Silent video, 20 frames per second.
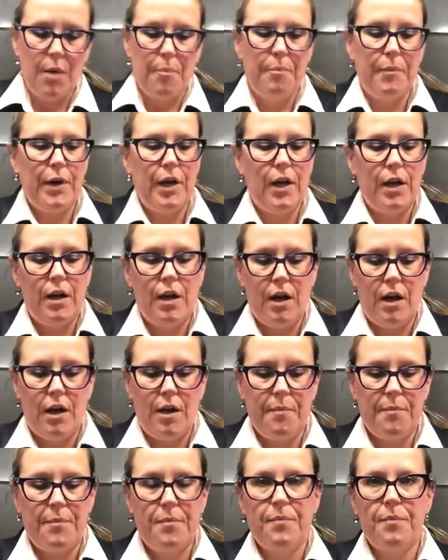But
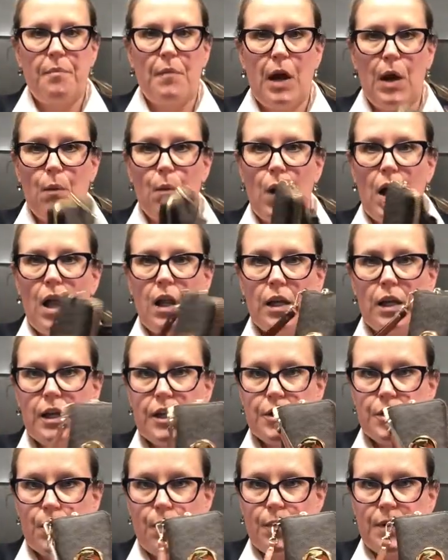my wallet
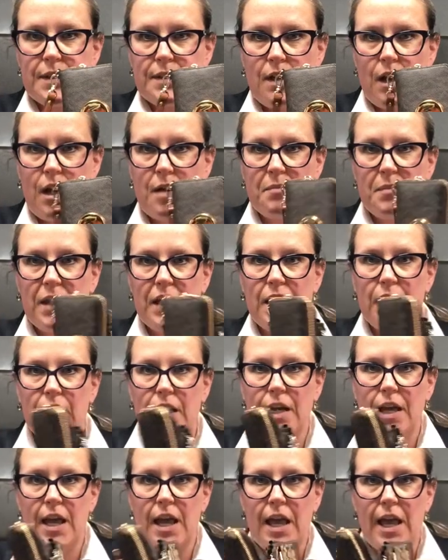is always on me,